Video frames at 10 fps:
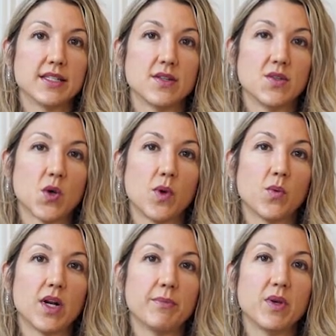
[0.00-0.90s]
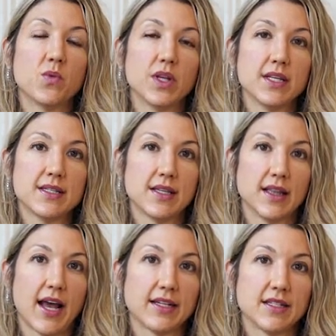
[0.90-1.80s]
And so we want to be really
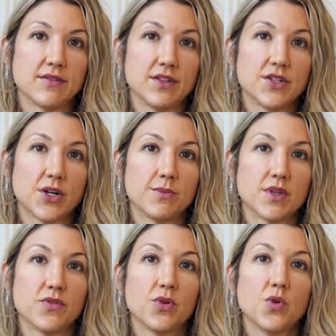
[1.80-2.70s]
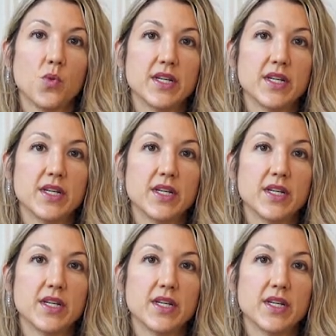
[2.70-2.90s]
selective in terms of who we